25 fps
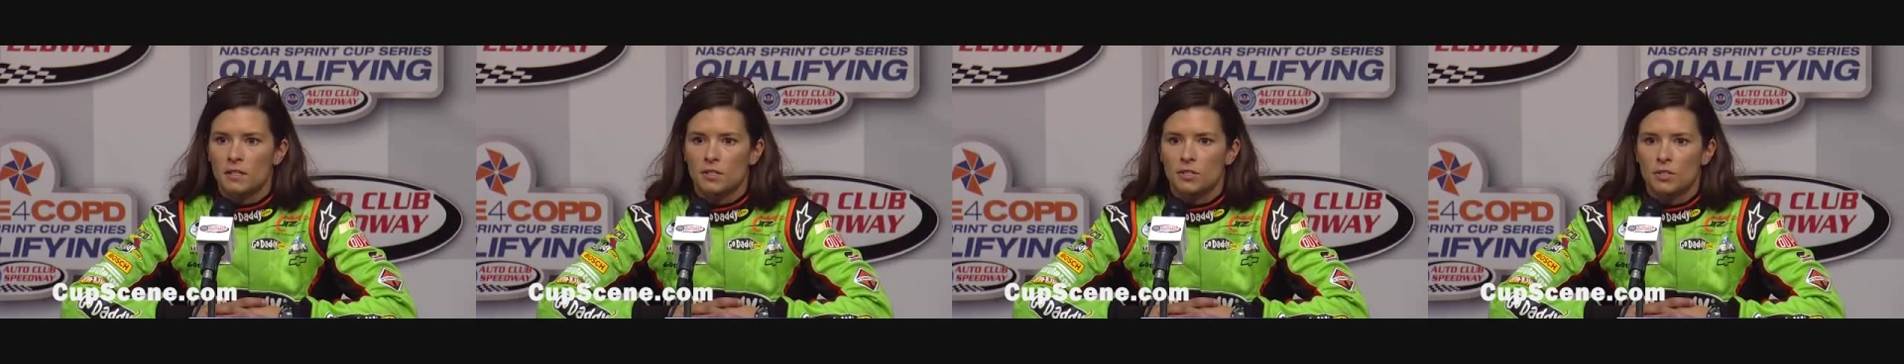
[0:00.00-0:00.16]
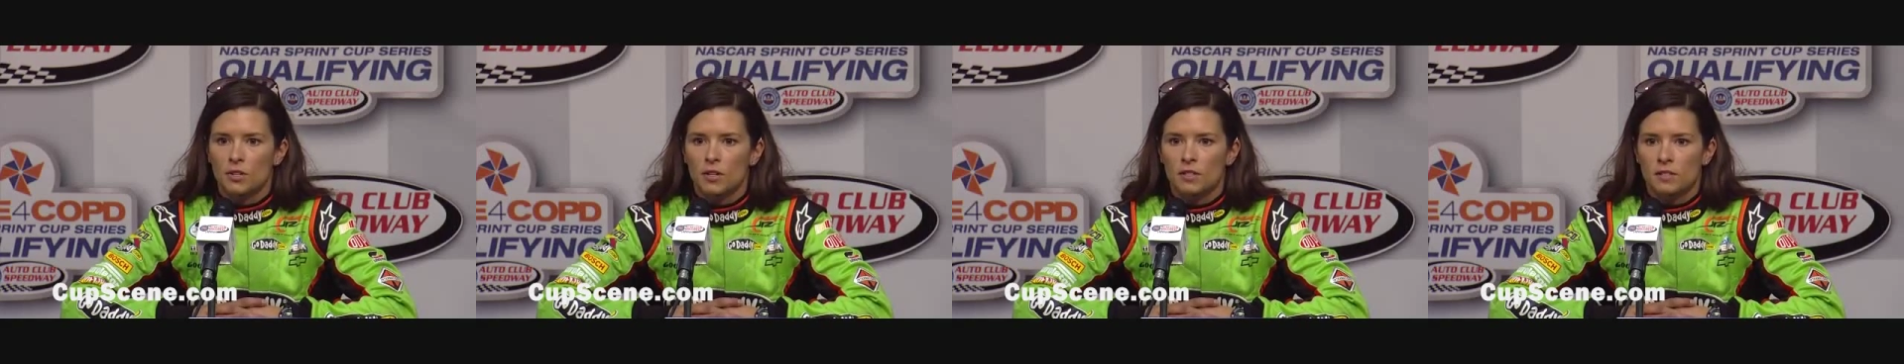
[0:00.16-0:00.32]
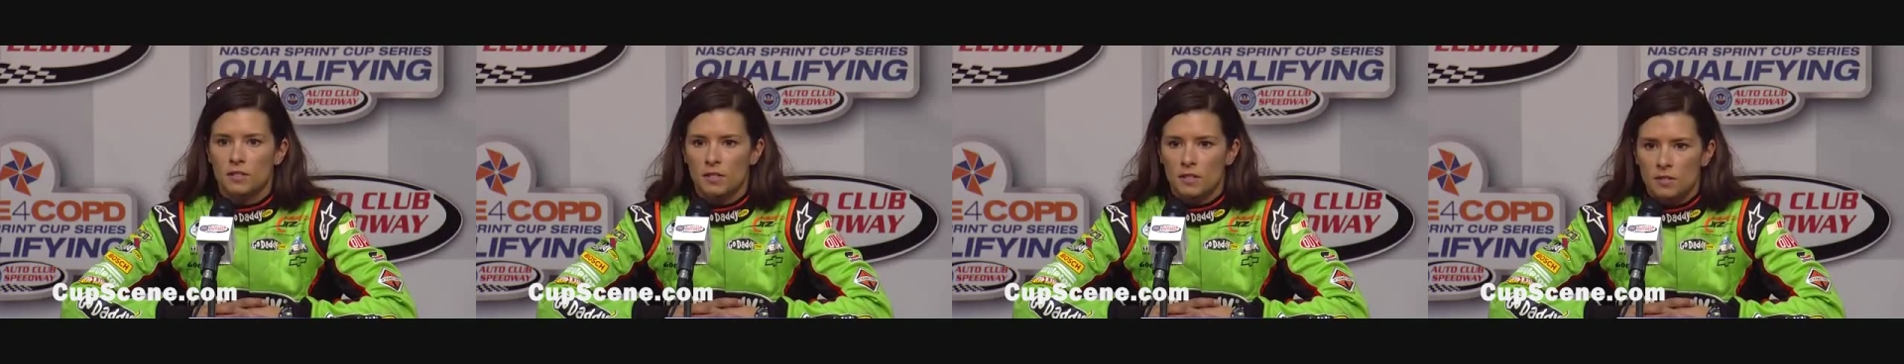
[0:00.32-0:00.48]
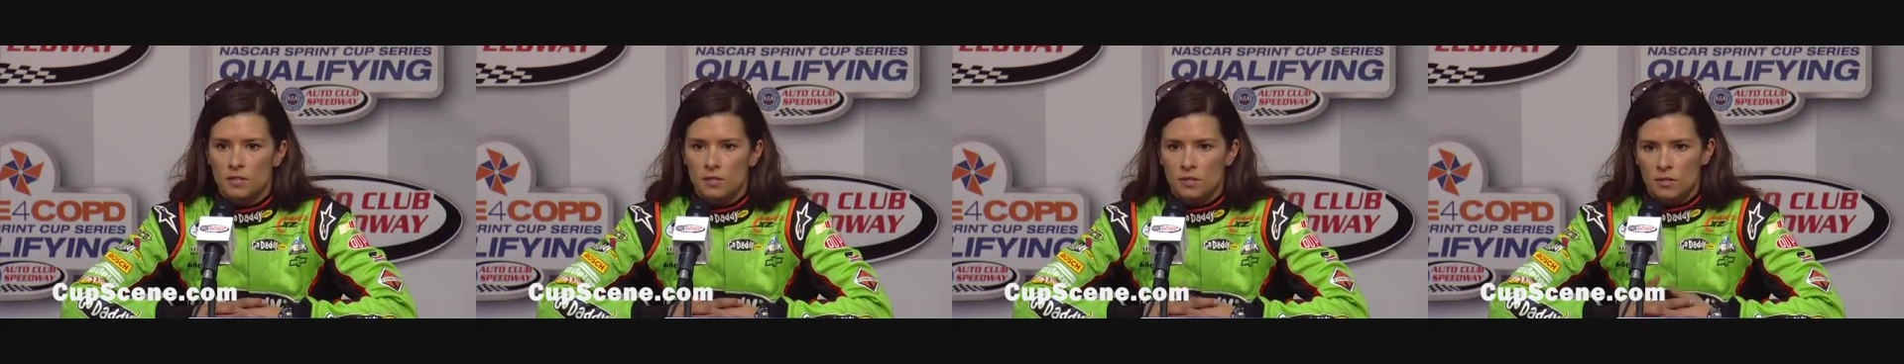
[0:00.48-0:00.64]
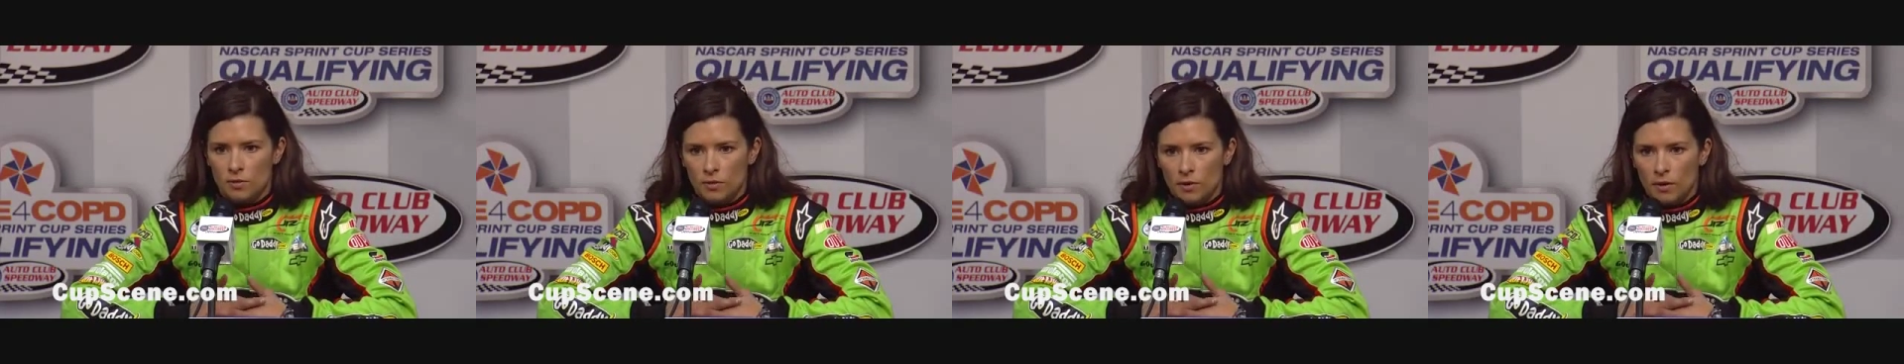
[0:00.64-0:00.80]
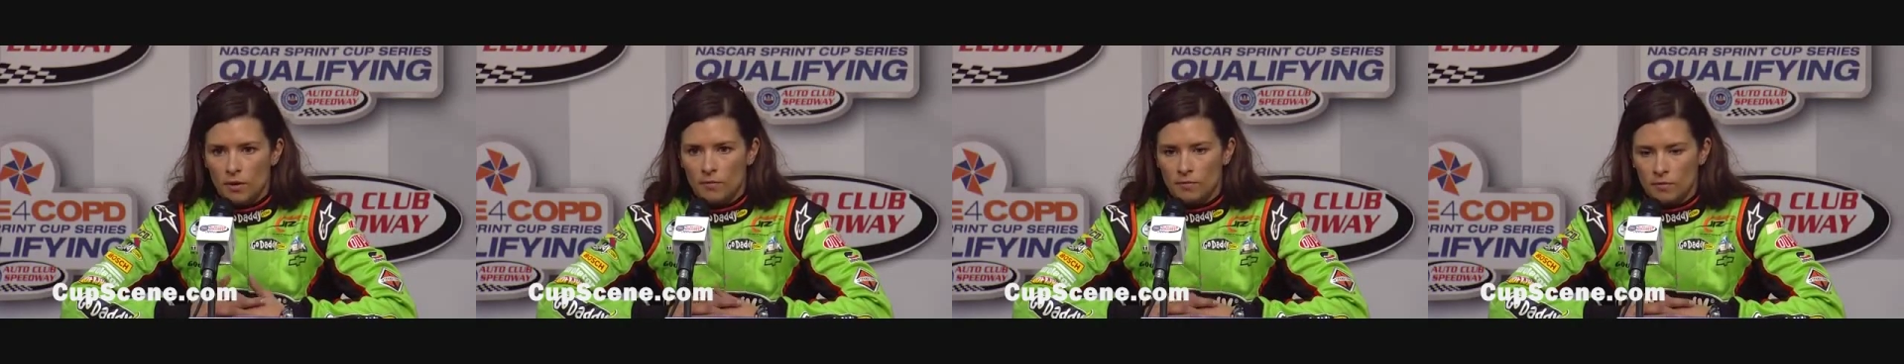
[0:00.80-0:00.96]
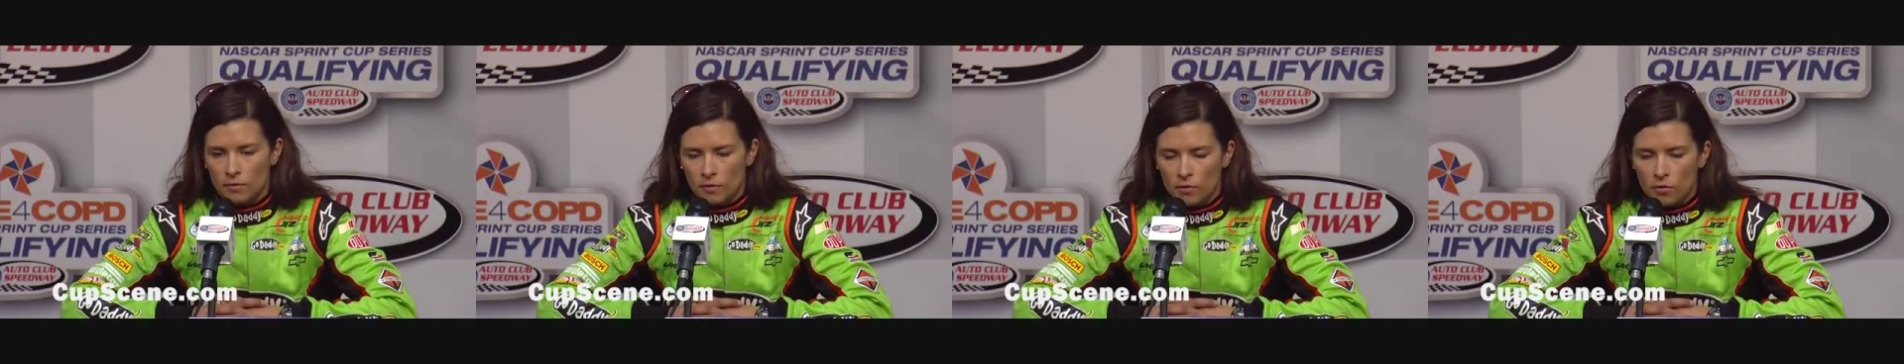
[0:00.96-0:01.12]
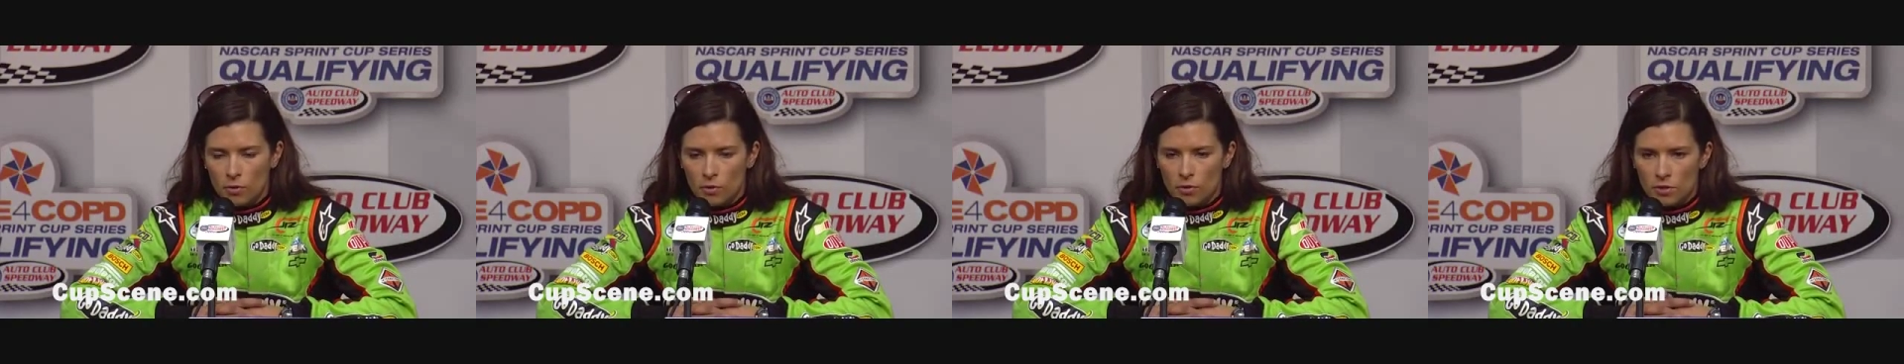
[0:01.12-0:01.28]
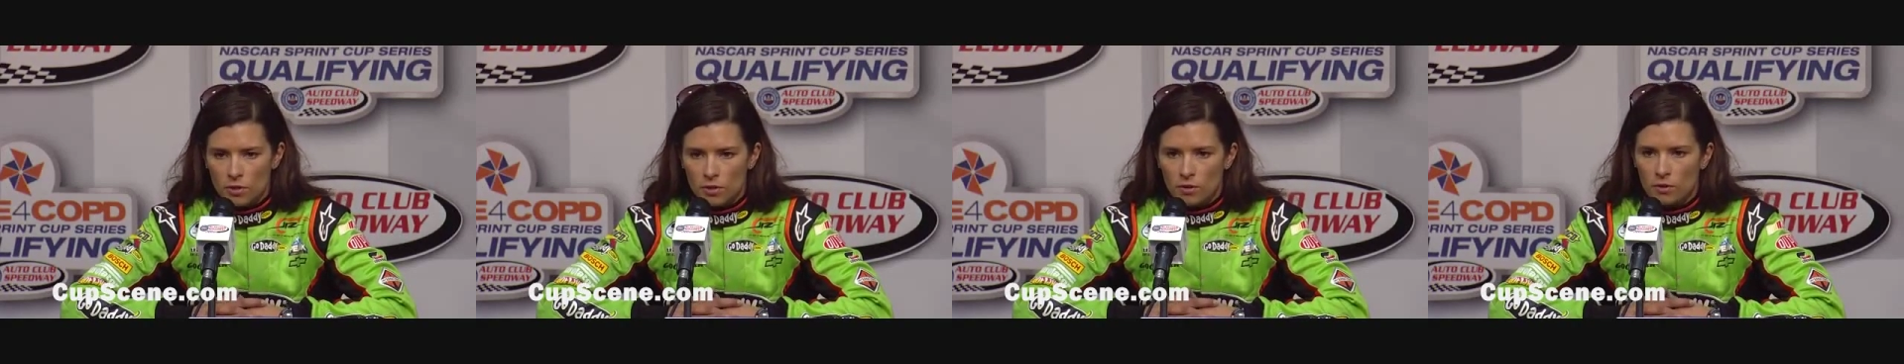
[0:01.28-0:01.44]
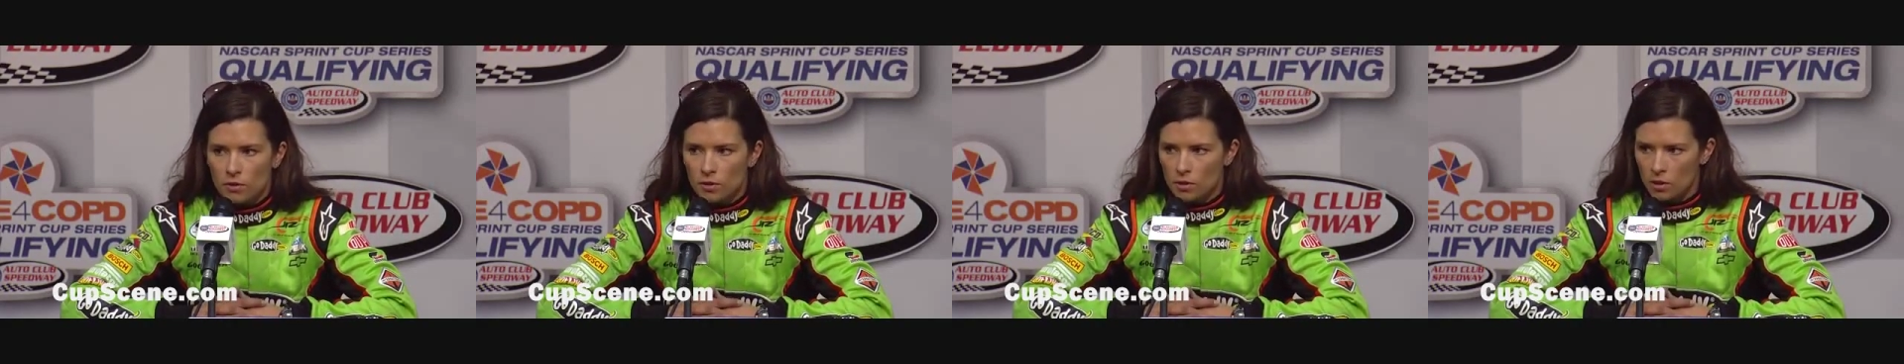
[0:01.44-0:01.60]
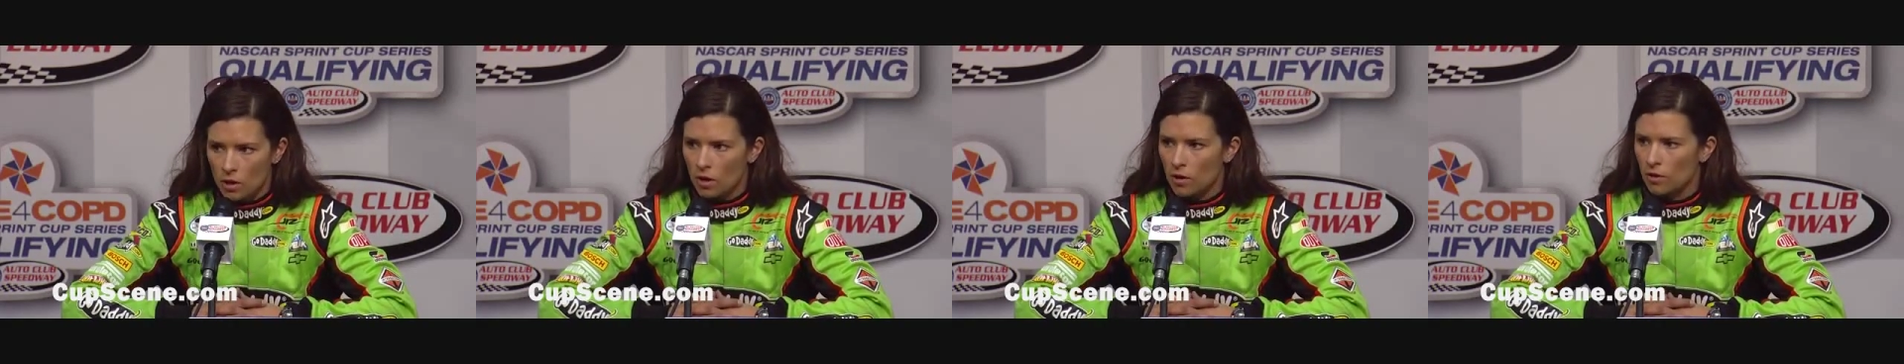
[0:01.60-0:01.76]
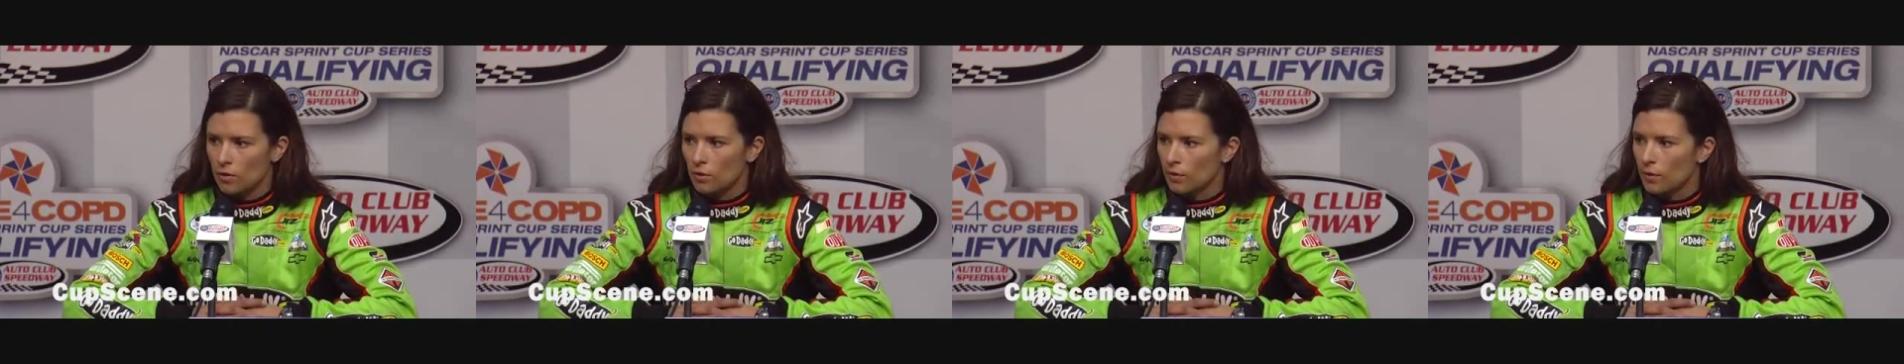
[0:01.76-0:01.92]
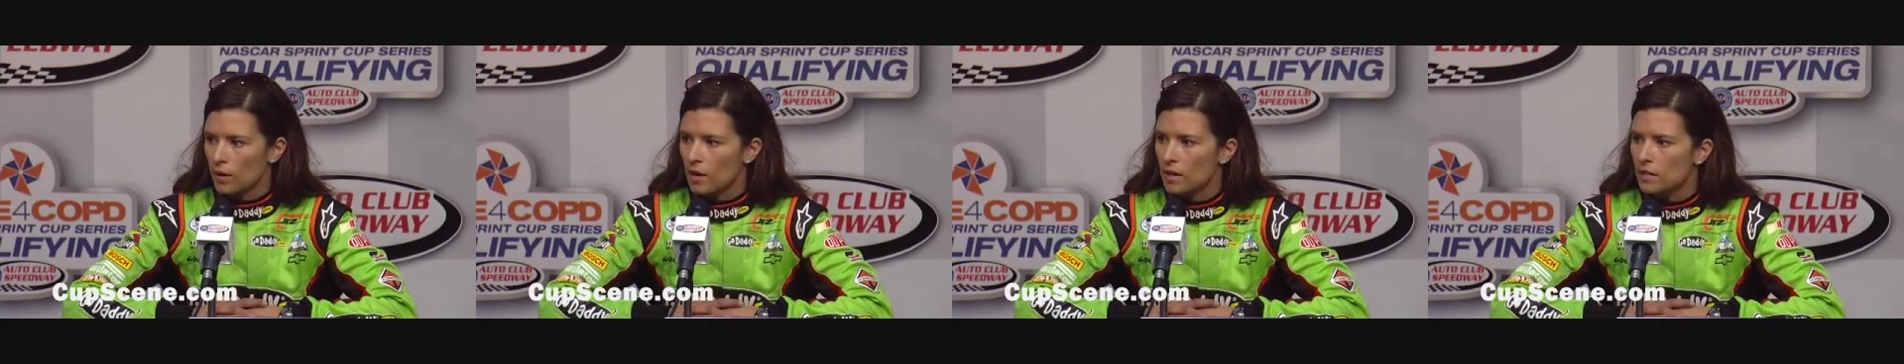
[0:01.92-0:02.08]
That translates to of course a good car in the